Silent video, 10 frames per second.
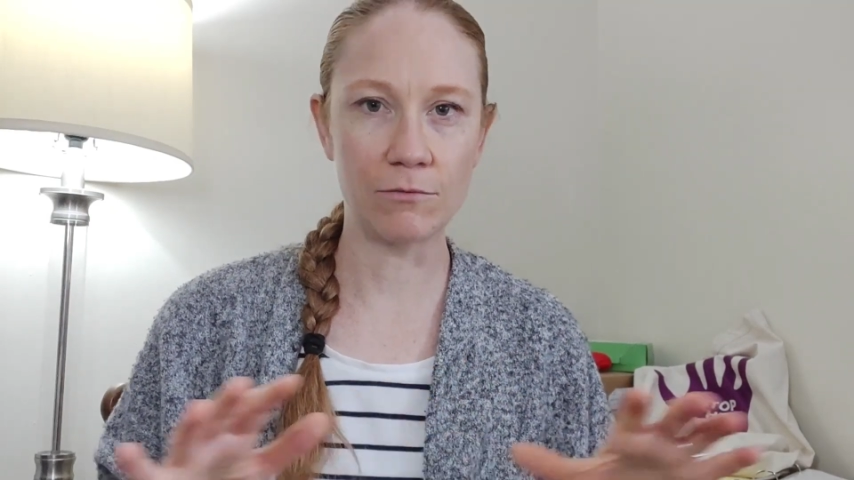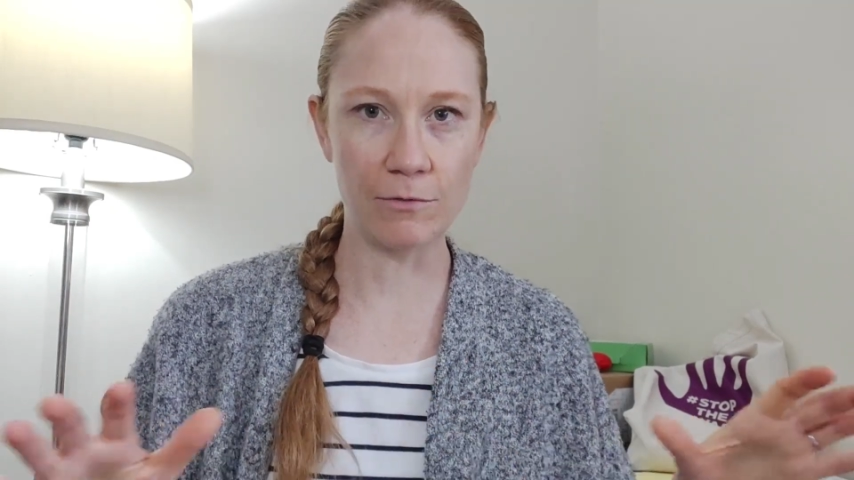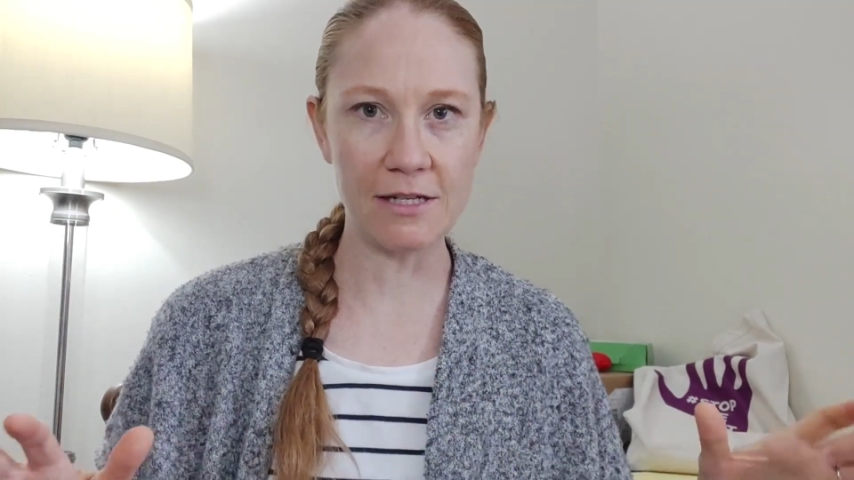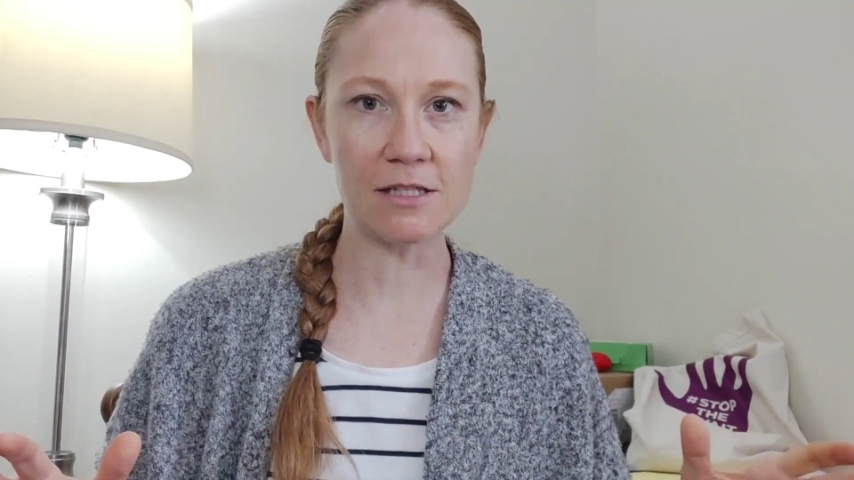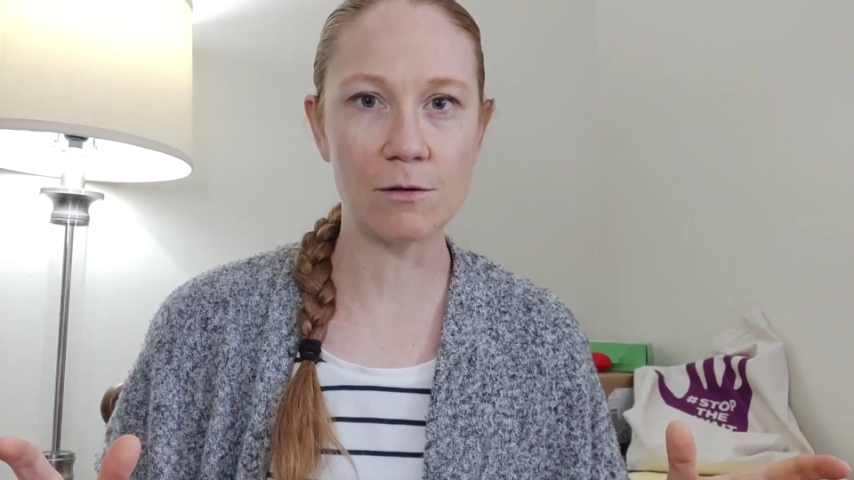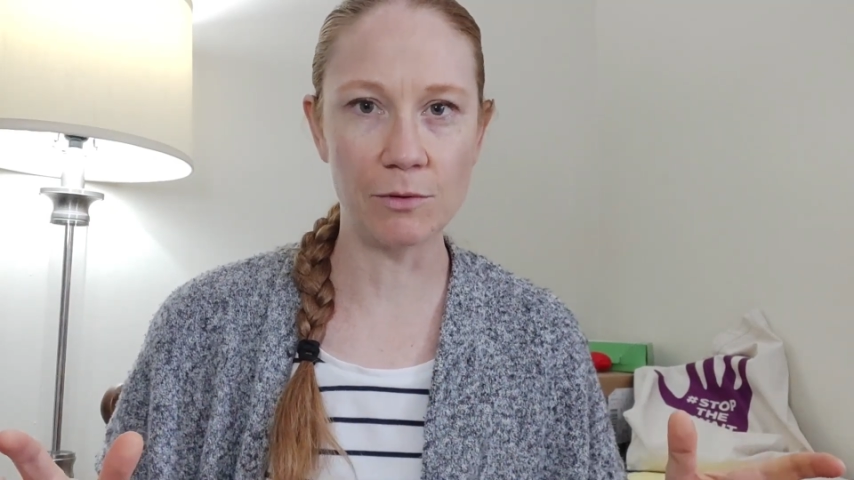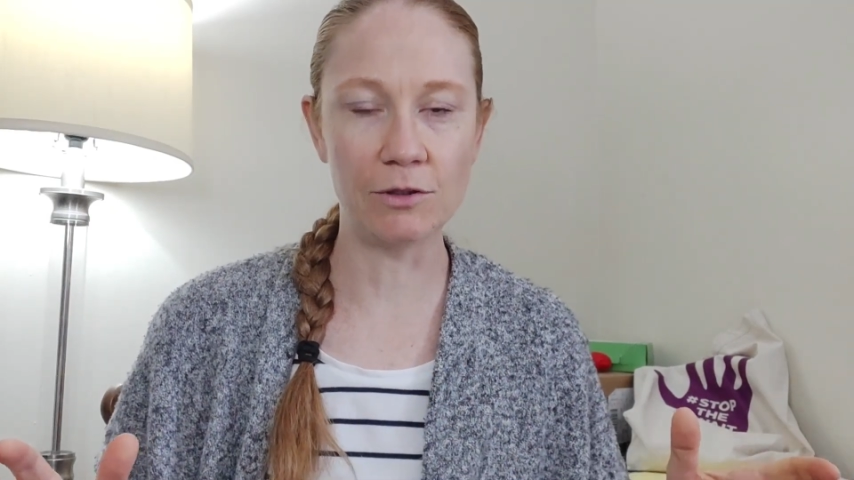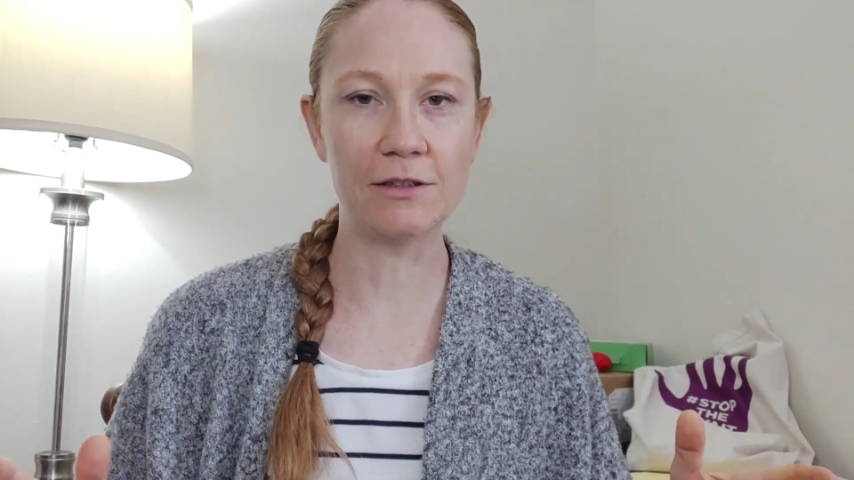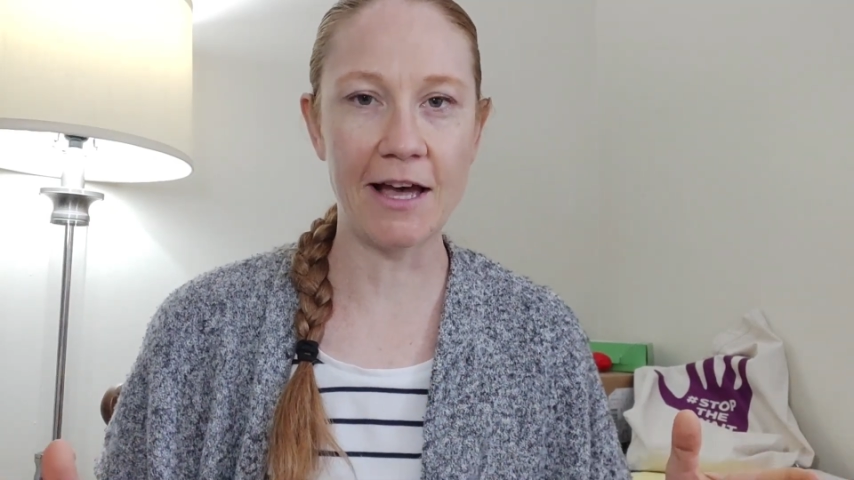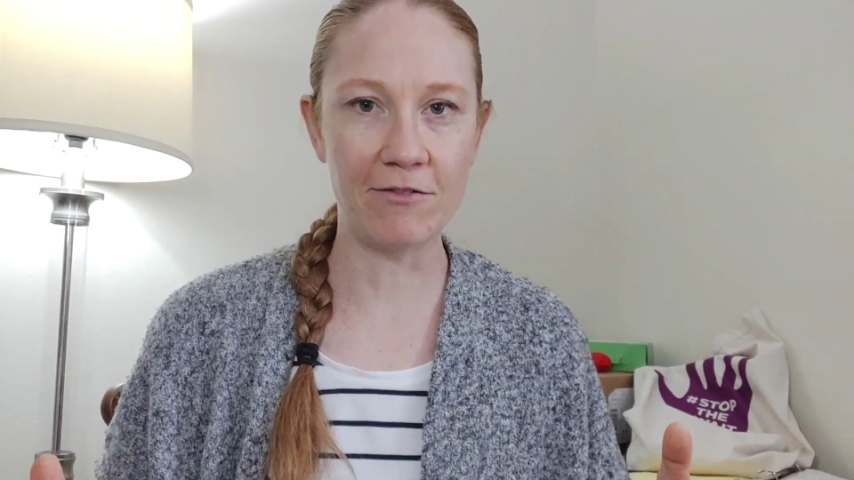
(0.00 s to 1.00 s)

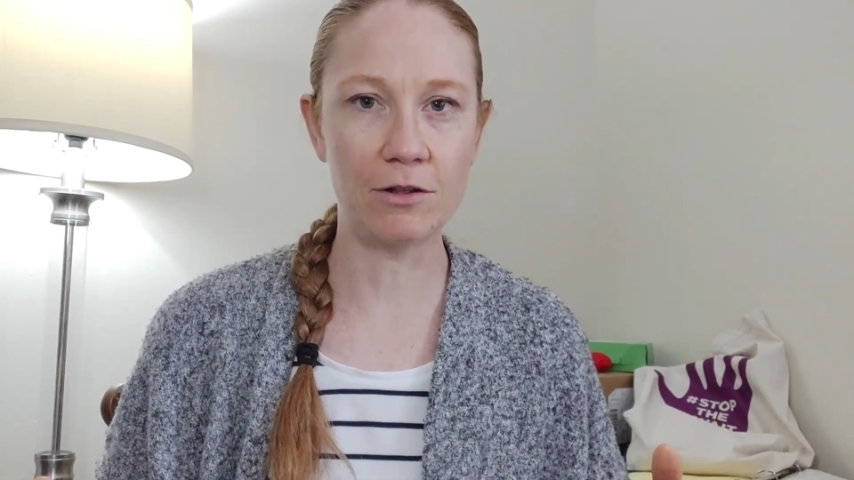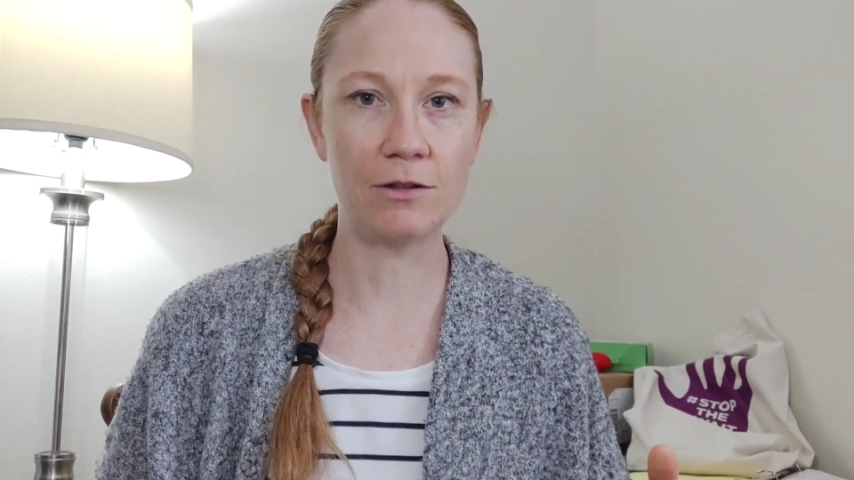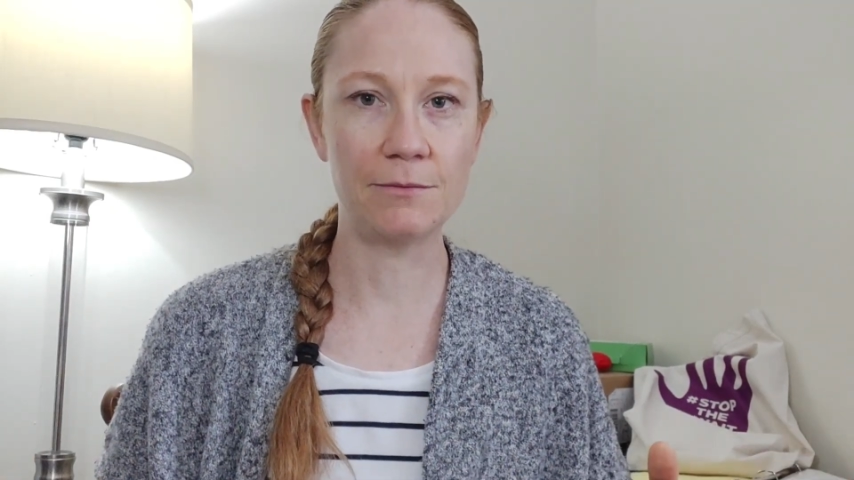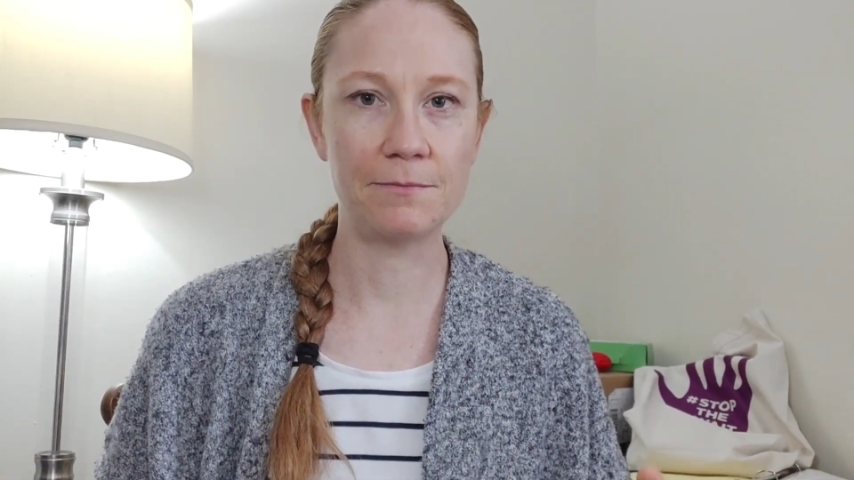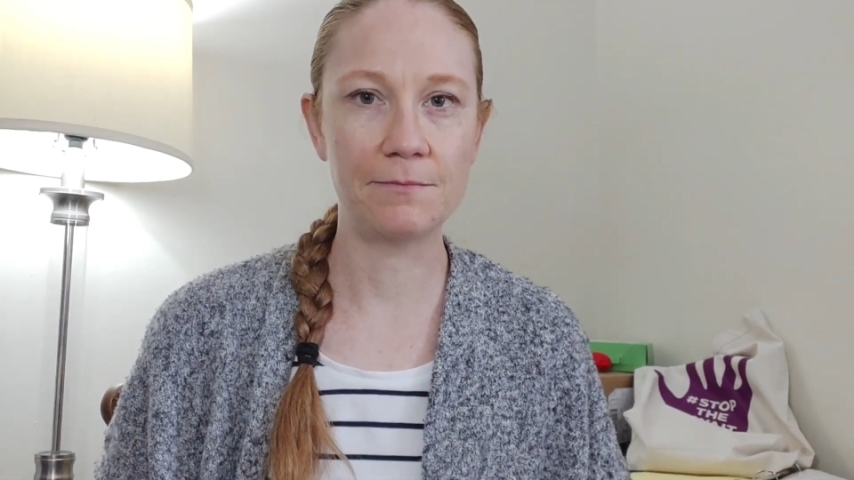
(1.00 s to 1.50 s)
reasonable level.